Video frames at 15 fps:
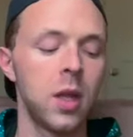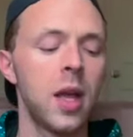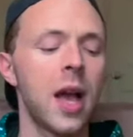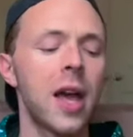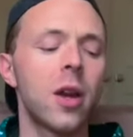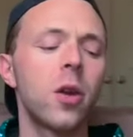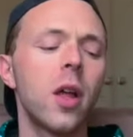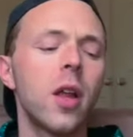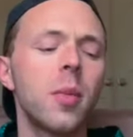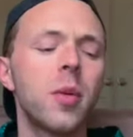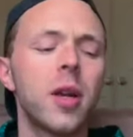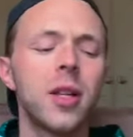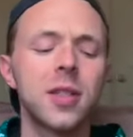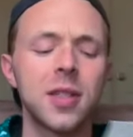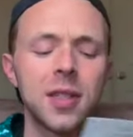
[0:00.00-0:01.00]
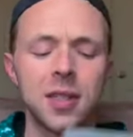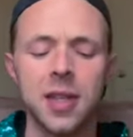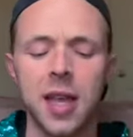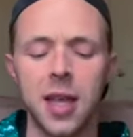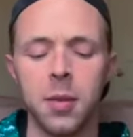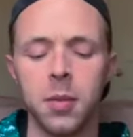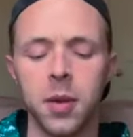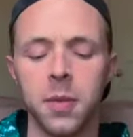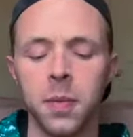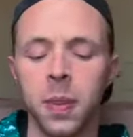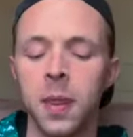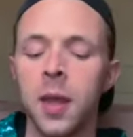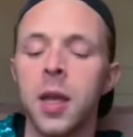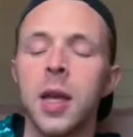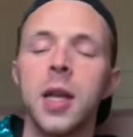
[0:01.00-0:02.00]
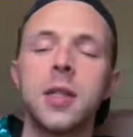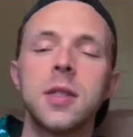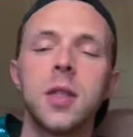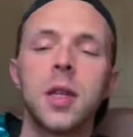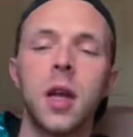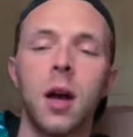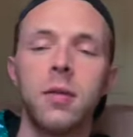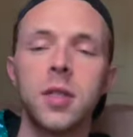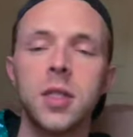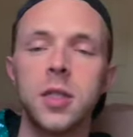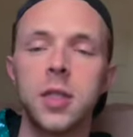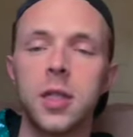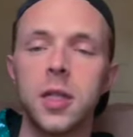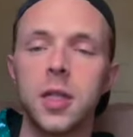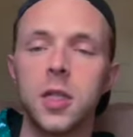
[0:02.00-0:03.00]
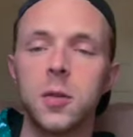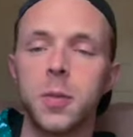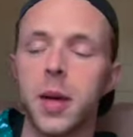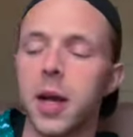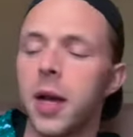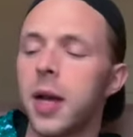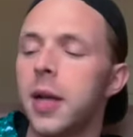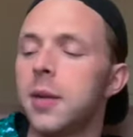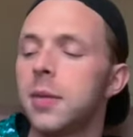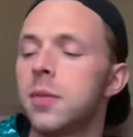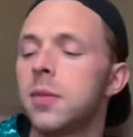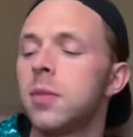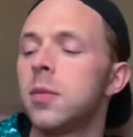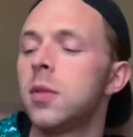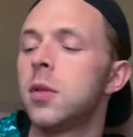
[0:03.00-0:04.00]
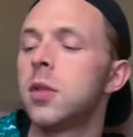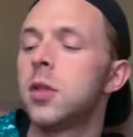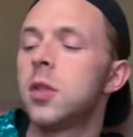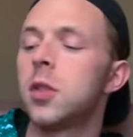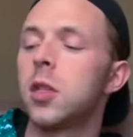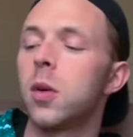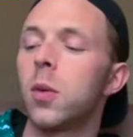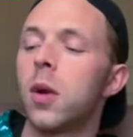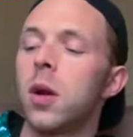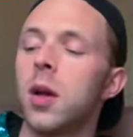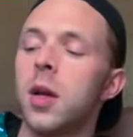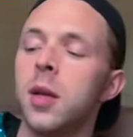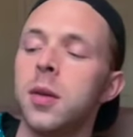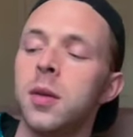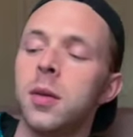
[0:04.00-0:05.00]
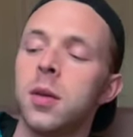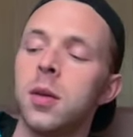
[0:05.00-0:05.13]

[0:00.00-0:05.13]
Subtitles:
I don't know how to pronounce this name, but it's the Novice series by Taran